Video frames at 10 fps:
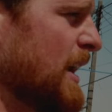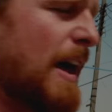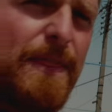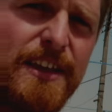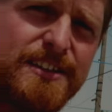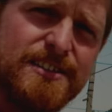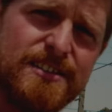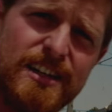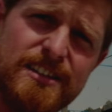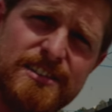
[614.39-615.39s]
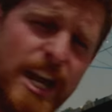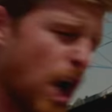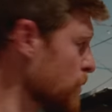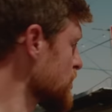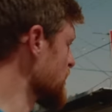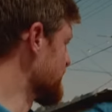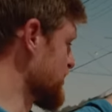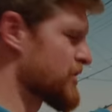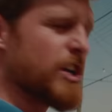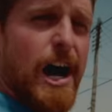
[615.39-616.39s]
And this is the owner of
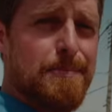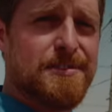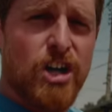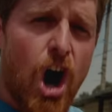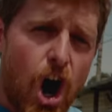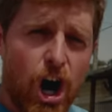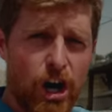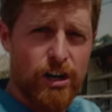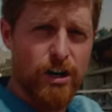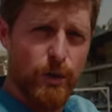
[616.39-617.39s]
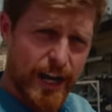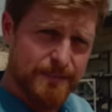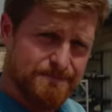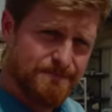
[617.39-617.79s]
this shop's car, okay?